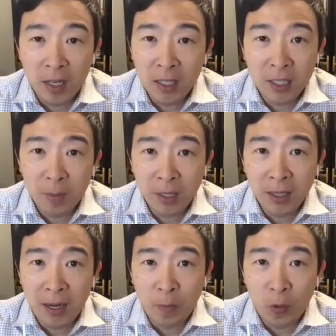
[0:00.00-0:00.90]
It's something
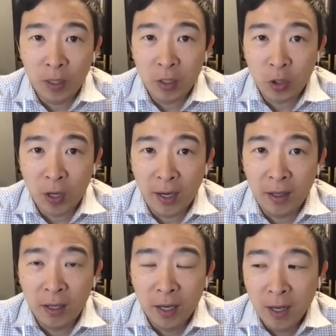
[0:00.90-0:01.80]
that I'm going to try
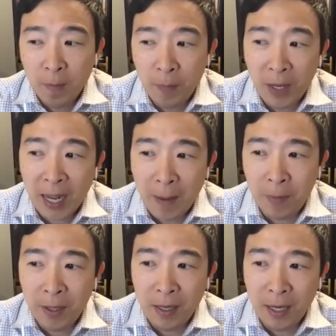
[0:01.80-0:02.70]
and make happen